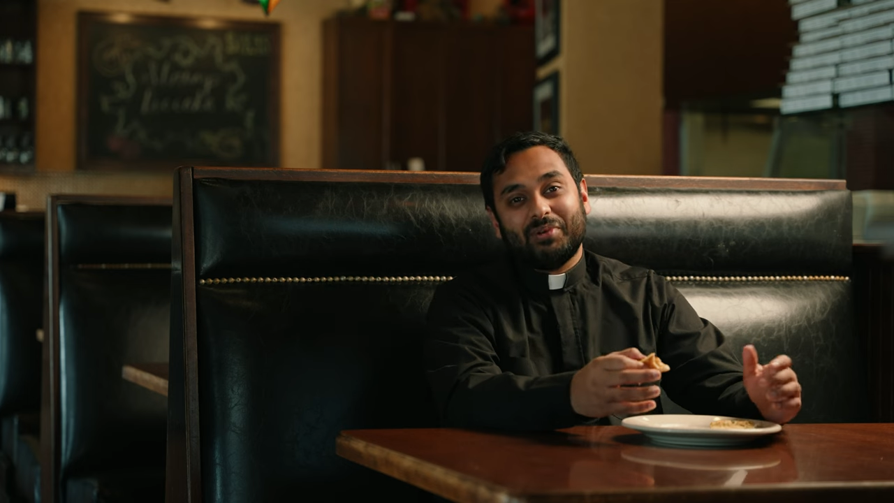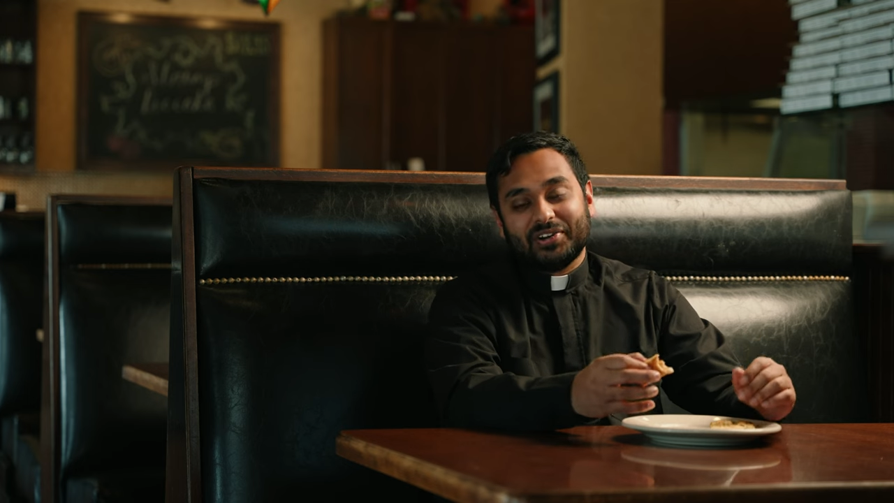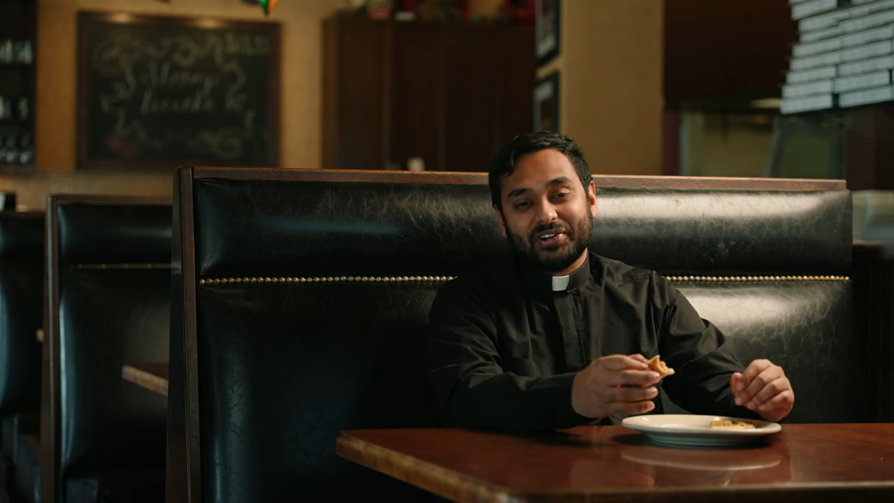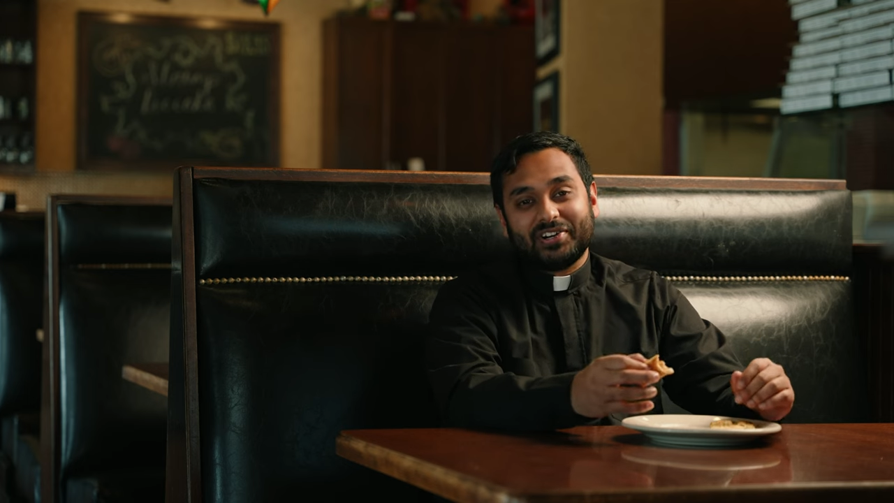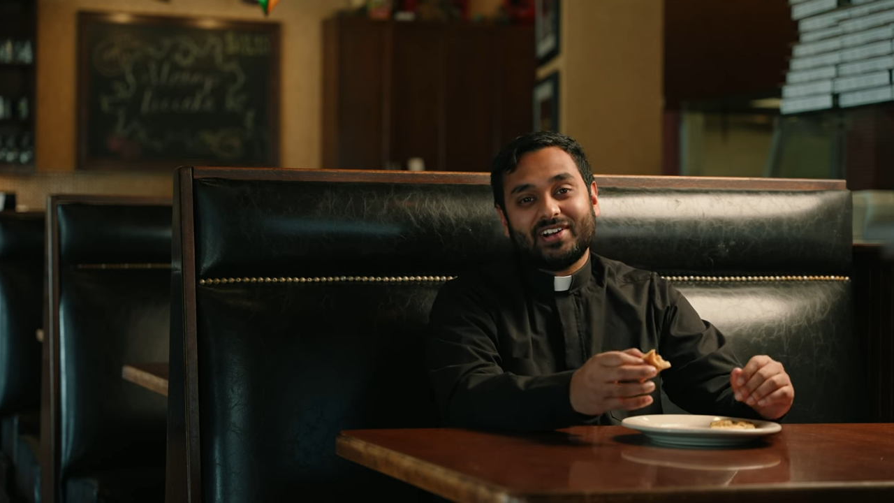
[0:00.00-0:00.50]

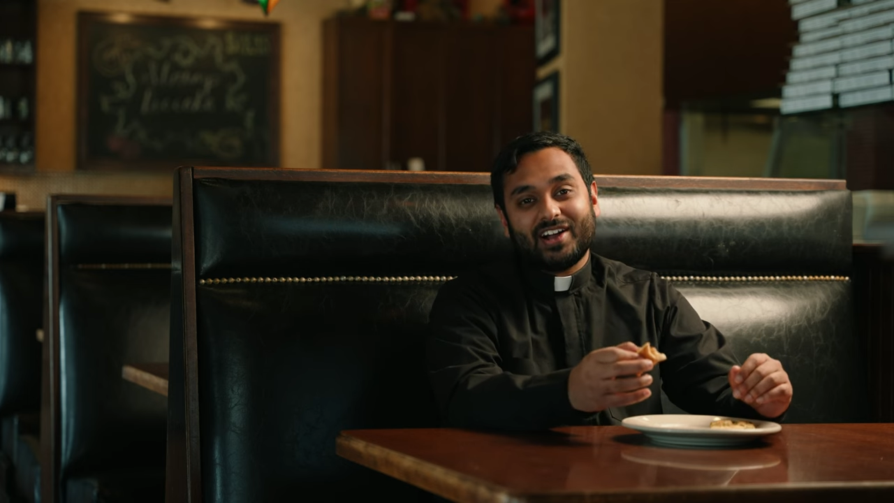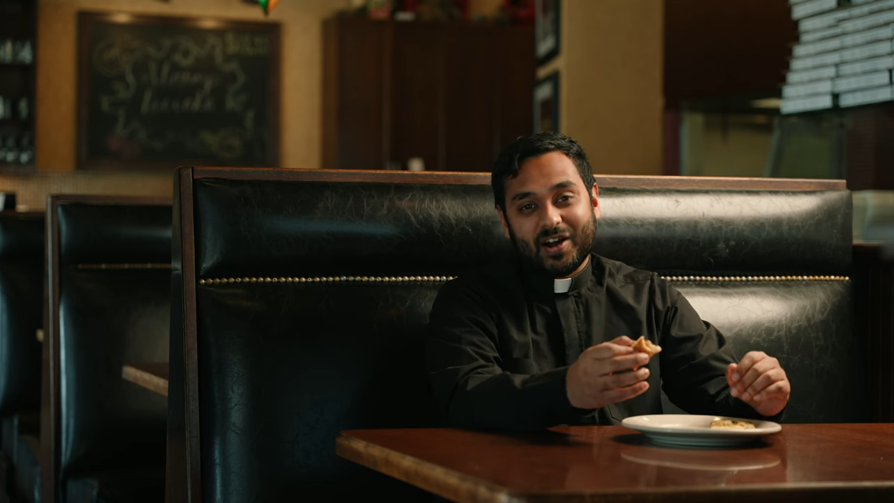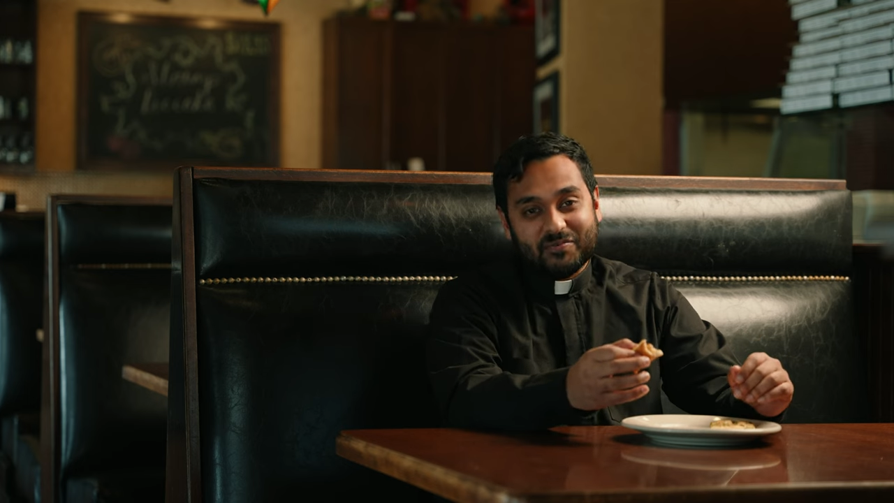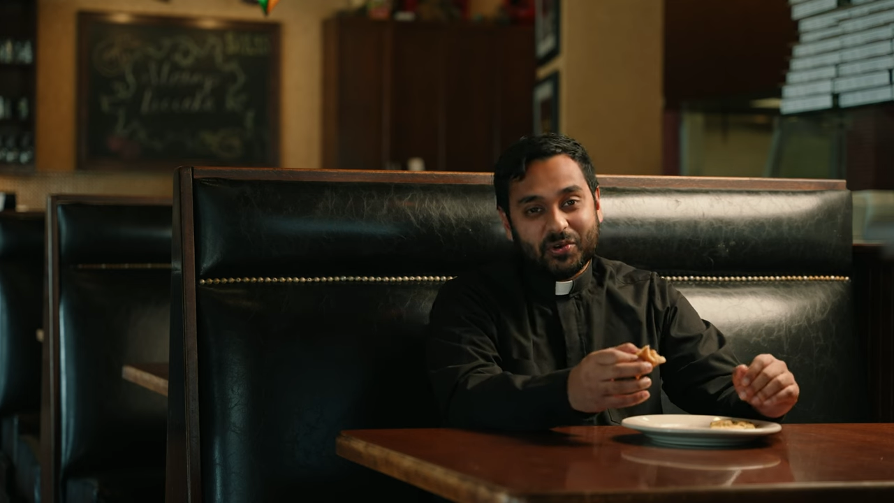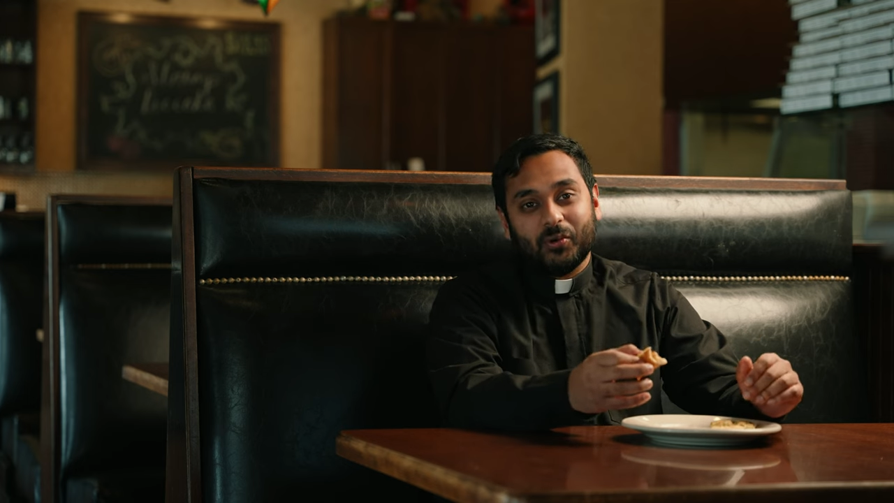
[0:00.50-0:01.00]
butter
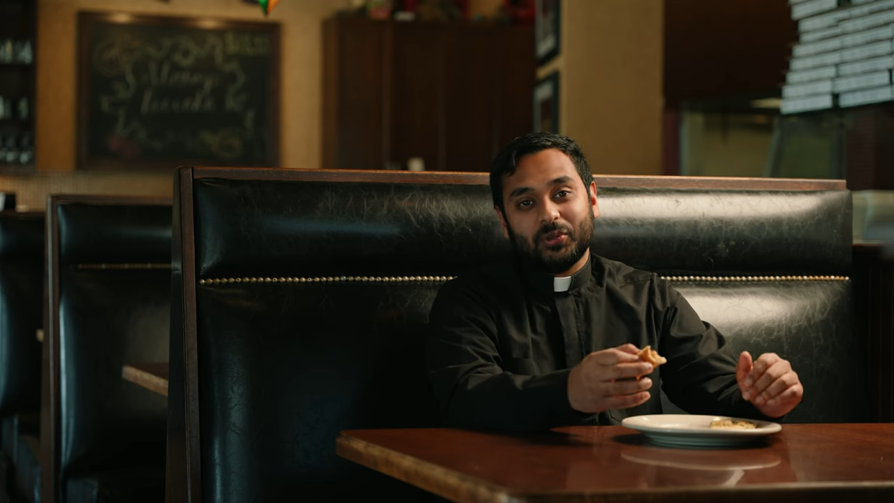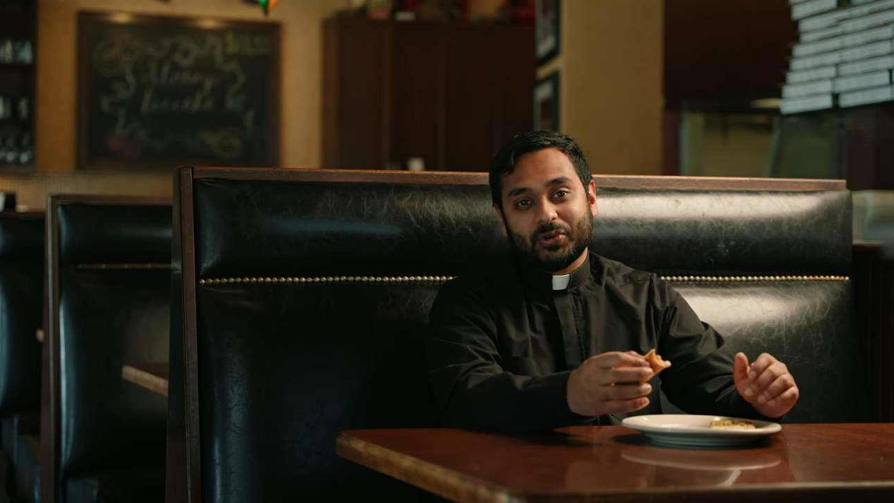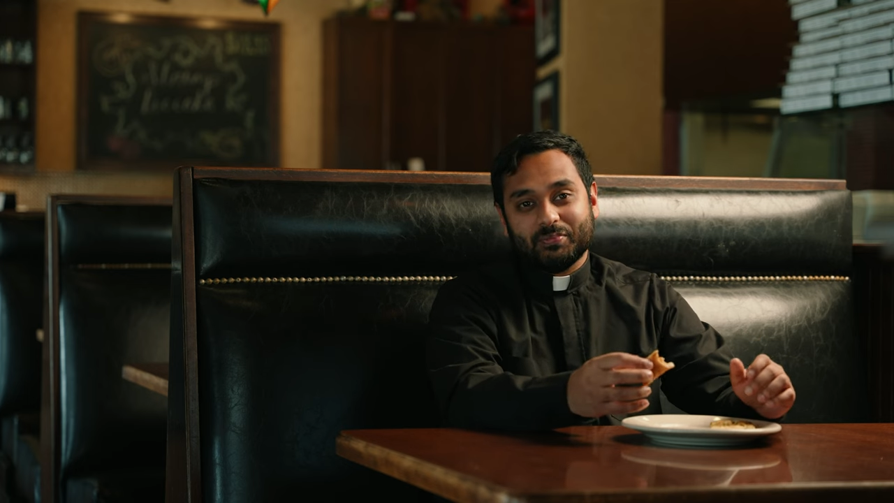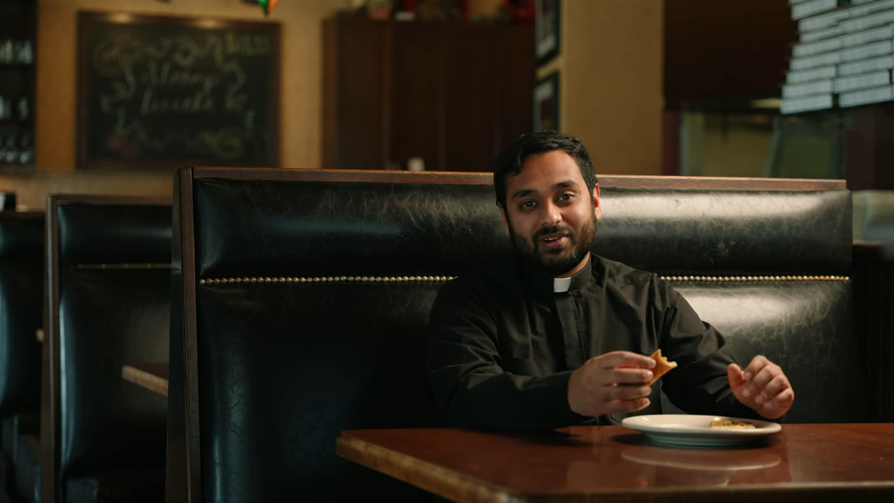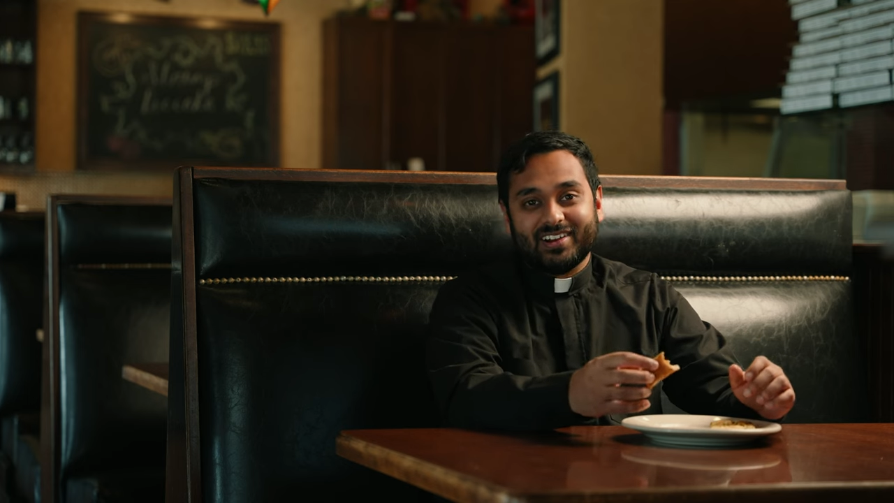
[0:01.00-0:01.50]
of the Holy
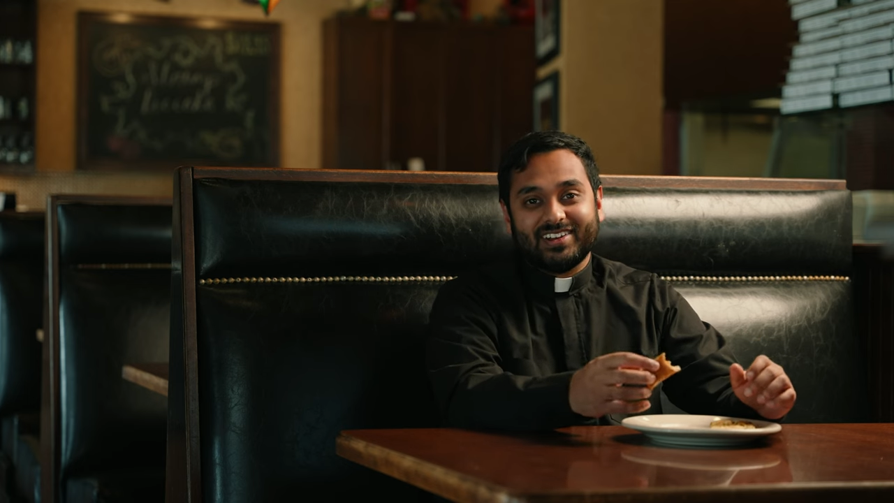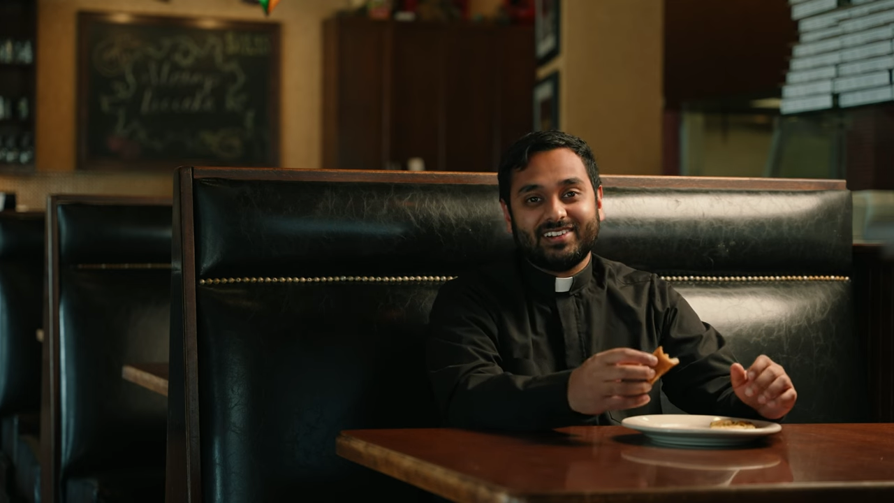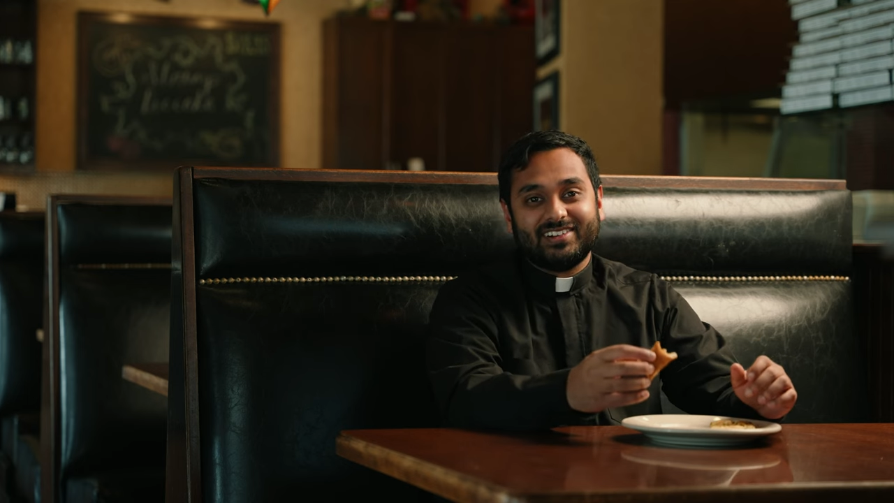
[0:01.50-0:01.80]
Qurbana.